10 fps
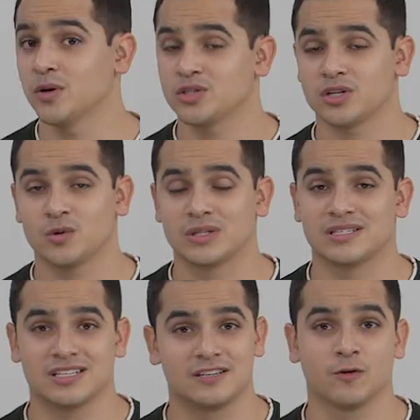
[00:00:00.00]
Both start with
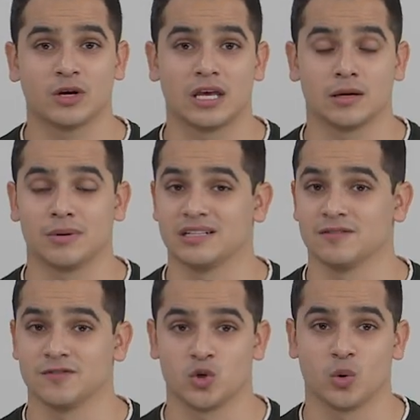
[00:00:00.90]
64 gigabytes
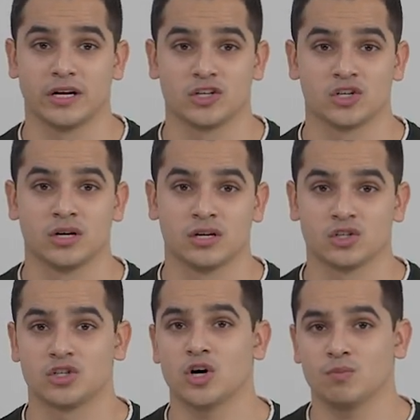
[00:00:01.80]
of storage.
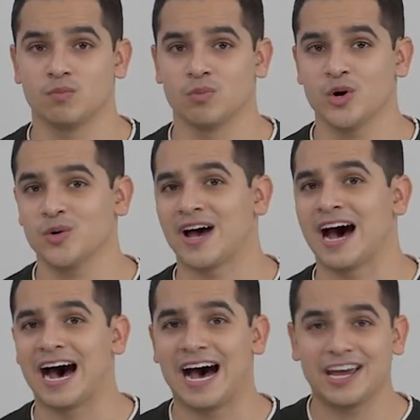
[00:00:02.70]
So they're in the
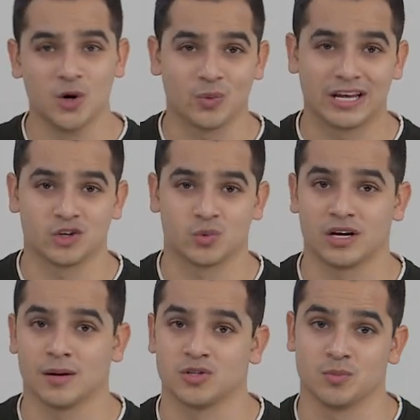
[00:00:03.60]
higher range when
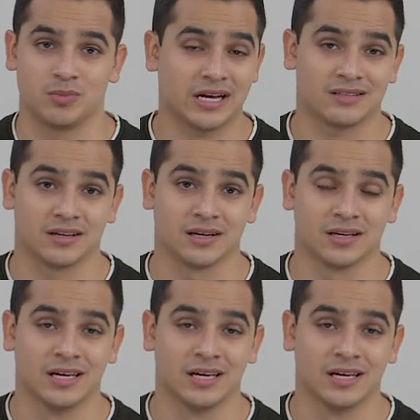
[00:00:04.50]
it comes to pricing,